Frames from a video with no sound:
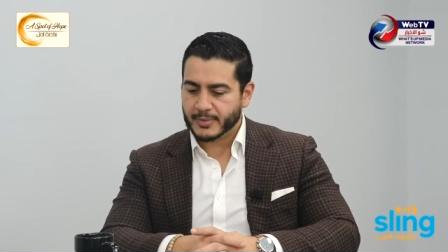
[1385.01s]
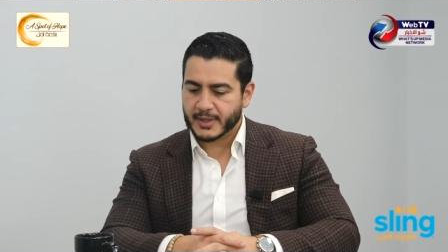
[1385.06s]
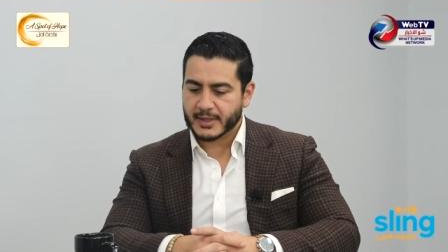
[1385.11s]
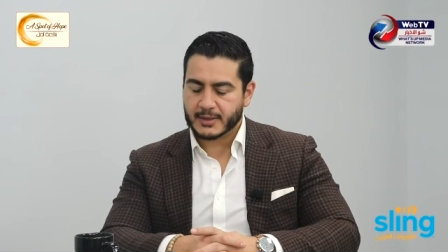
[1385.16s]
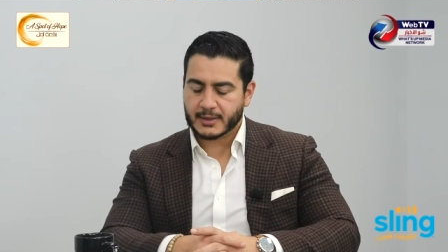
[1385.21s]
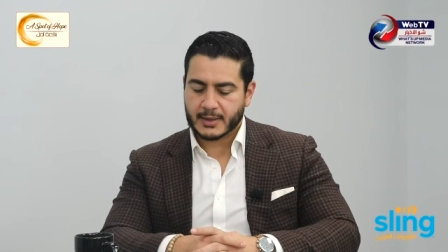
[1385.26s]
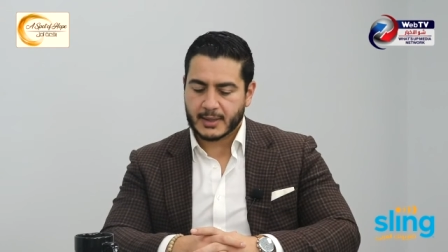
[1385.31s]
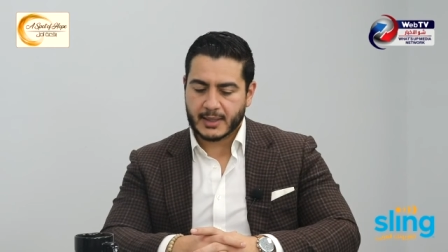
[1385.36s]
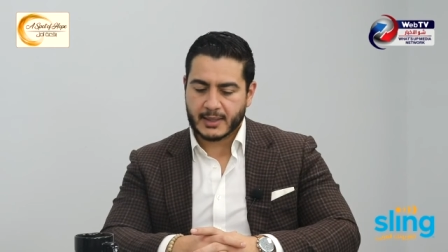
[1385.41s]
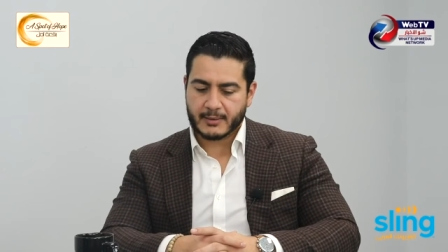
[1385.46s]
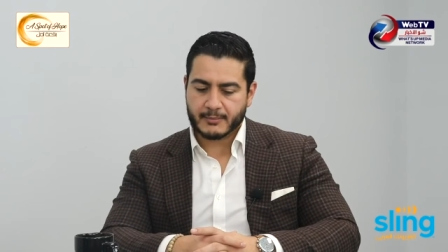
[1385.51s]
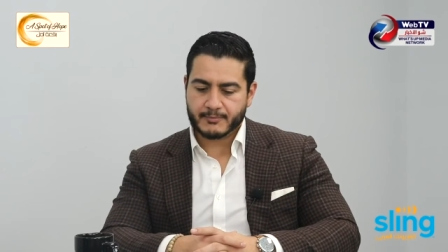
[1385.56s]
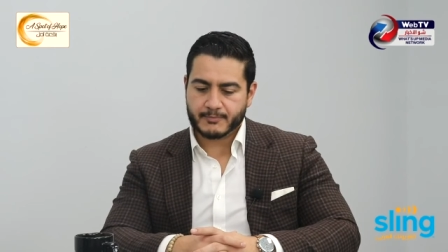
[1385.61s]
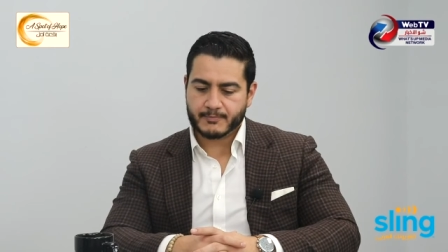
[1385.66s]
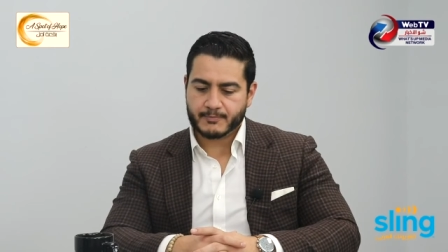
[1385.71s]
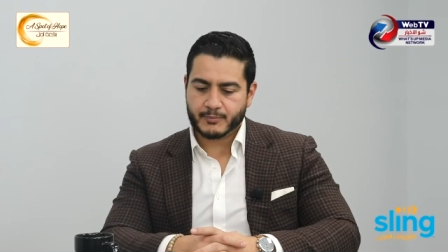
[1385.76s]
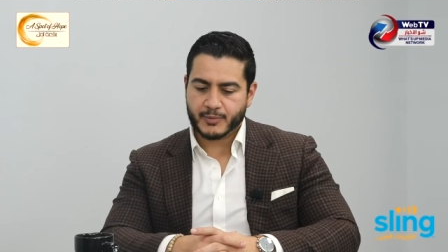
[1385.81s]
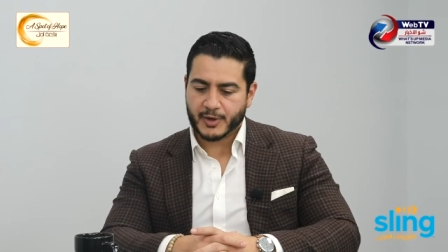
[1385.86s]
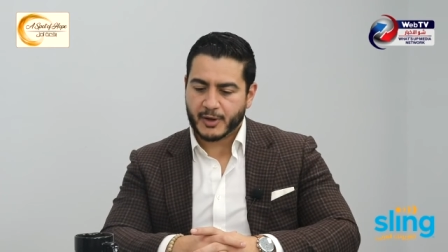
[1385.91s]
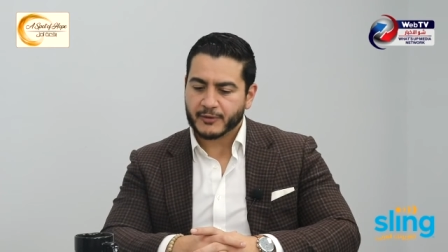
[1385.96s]

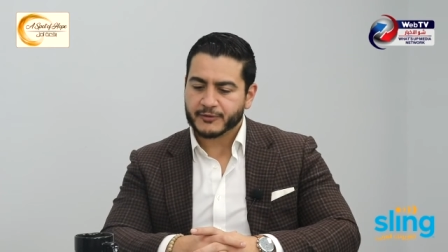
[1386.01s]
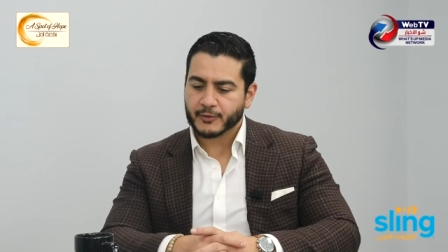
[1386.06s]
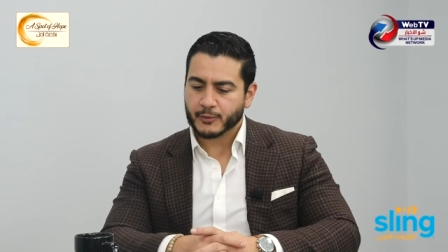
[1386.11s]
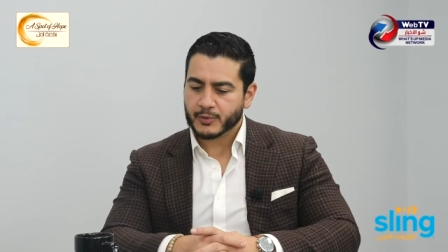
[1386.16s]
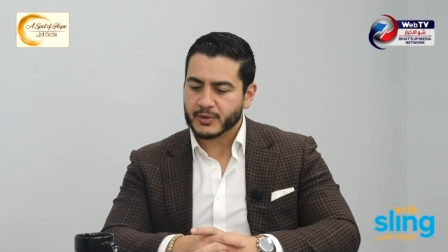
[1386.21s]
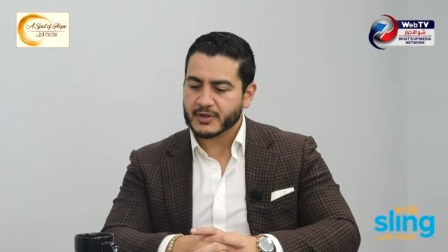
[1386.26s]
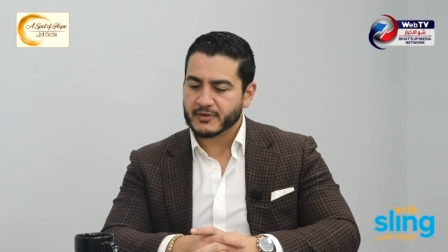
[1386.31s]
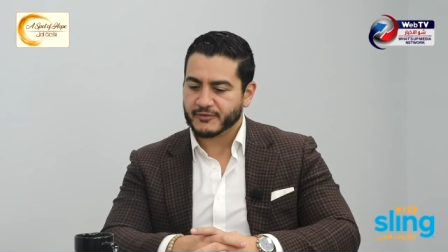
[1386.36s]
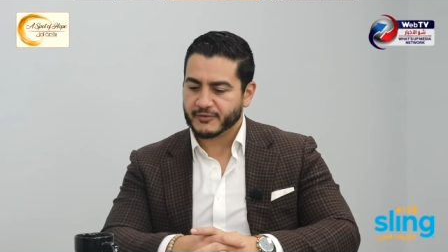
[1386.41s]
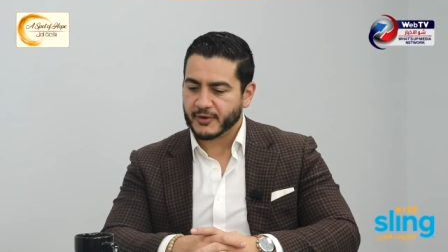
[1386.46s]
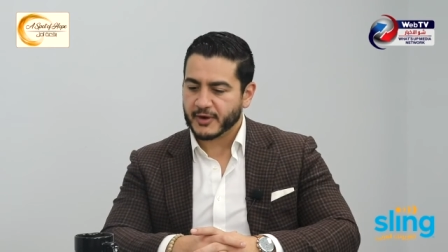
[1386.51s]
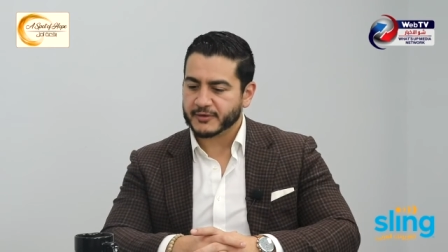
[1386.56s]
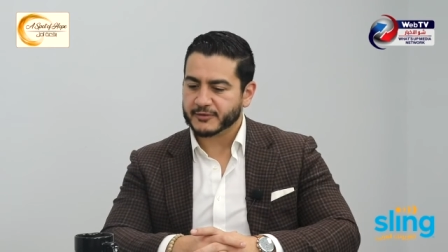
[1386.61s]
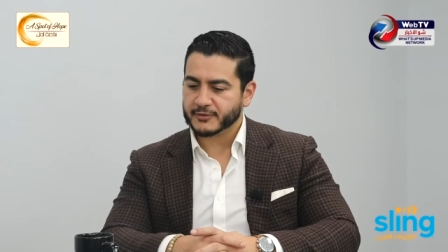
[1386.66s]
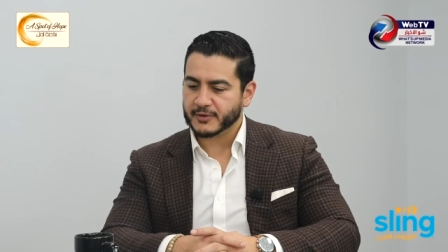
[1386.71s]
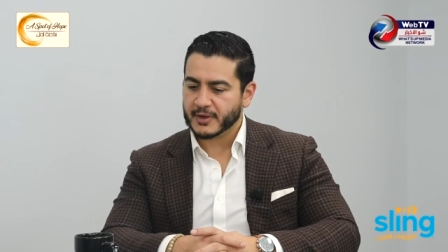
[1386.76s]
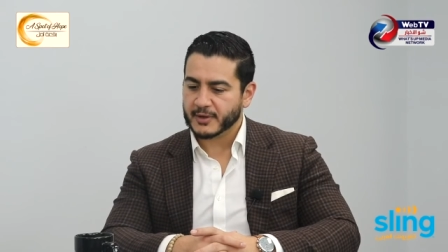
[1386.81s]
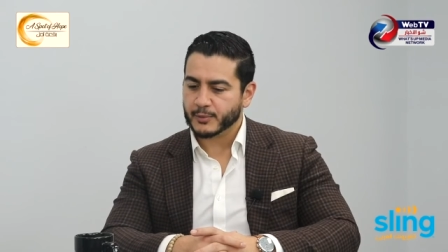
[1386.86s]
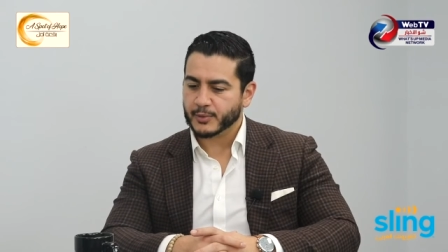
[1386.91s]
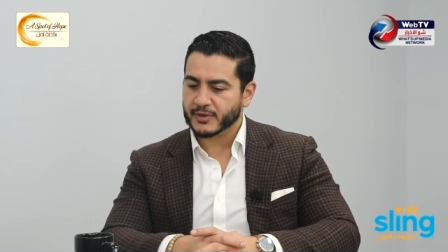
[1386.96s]
but also really
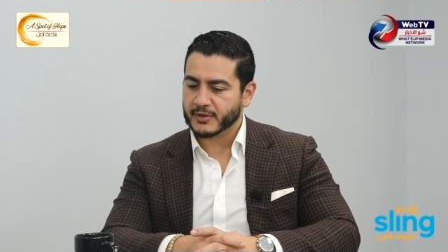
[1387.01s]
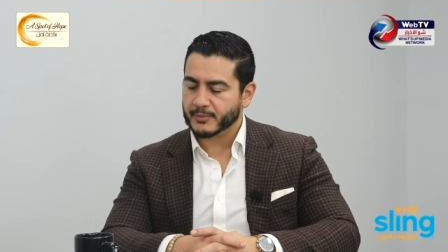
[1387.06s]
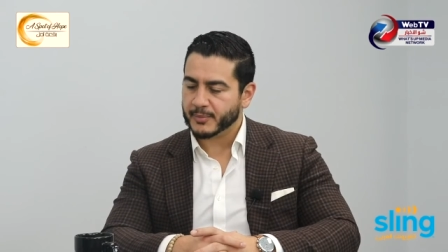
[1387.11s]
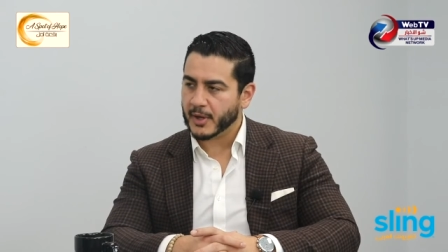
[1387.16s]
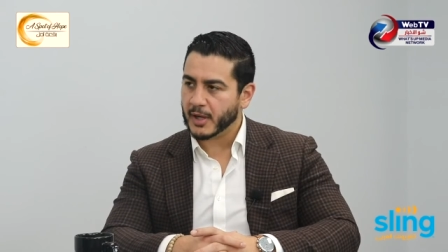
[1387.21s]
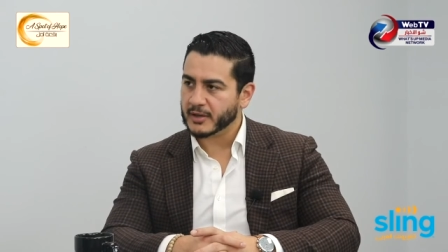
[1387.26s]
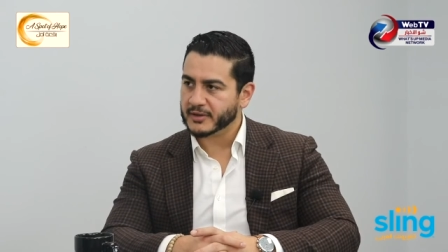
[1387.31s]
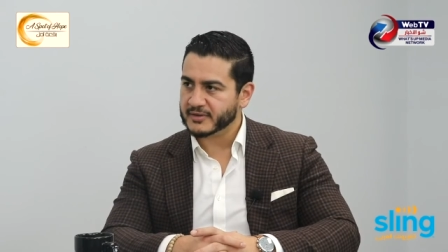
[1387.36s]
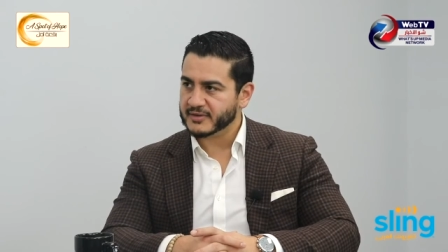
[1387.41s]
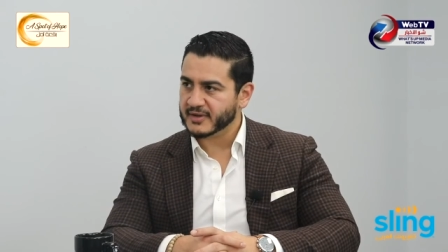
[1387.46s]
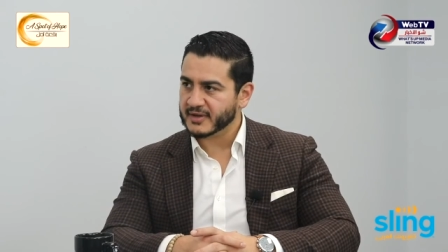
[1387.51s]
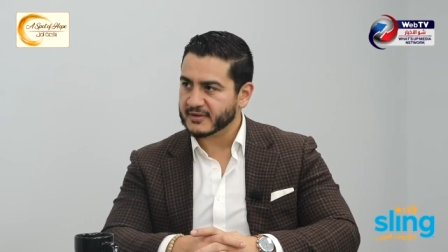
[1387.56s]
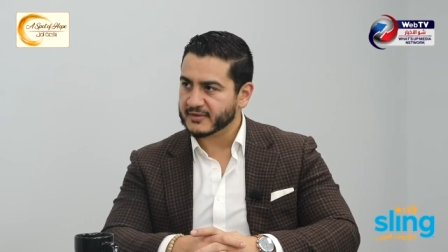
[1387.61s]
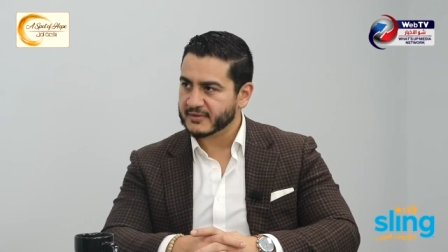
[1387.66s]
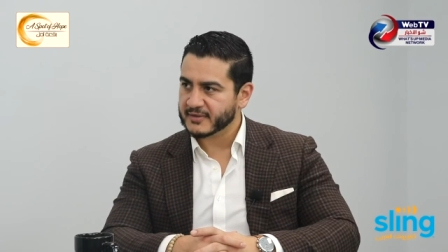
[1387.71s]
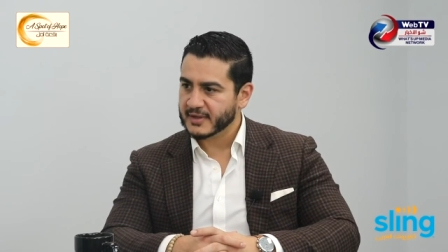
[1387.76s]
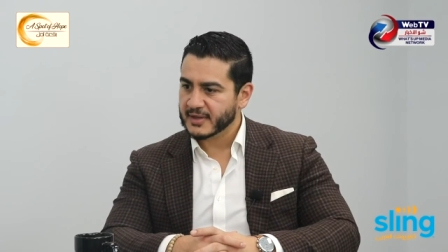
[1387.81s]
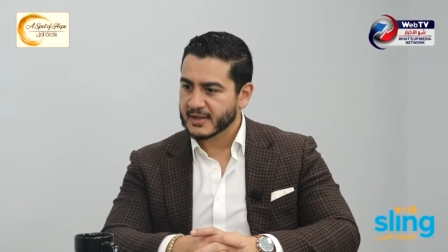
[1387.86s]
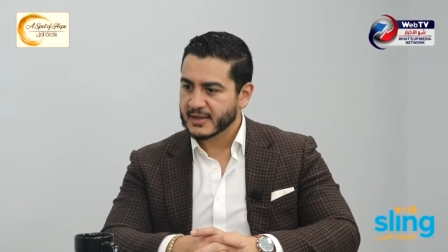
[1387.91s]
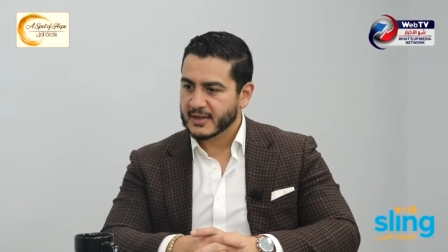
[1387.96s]
frustrated with the politics